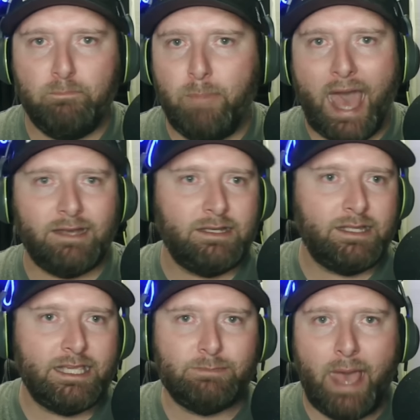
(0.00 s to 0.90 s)
bad
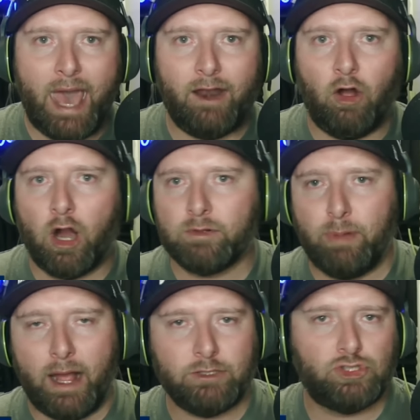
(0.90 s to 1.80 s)
knees, bad arms,
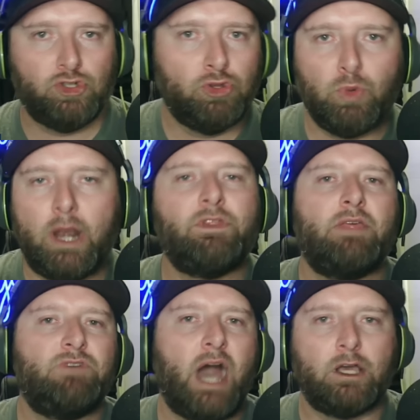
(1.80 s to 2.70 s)
bad shoulders, whatever
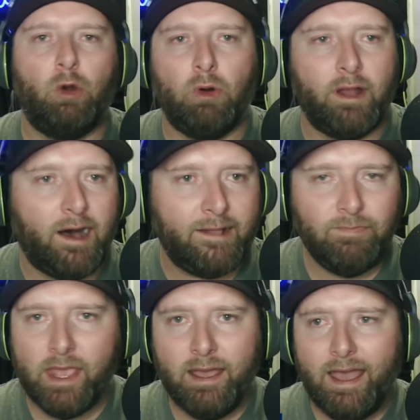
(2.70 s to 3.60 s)
they've got going on.
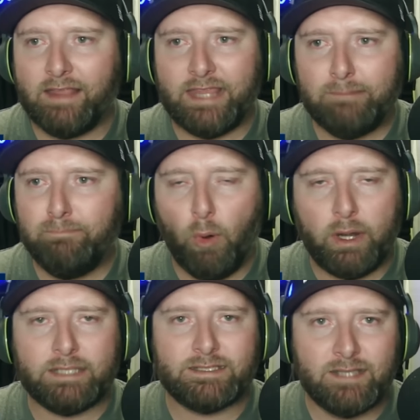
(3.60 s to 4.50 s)
At that
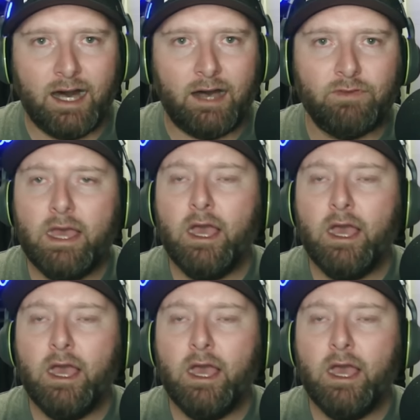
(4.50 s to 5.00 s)
point, it's tough.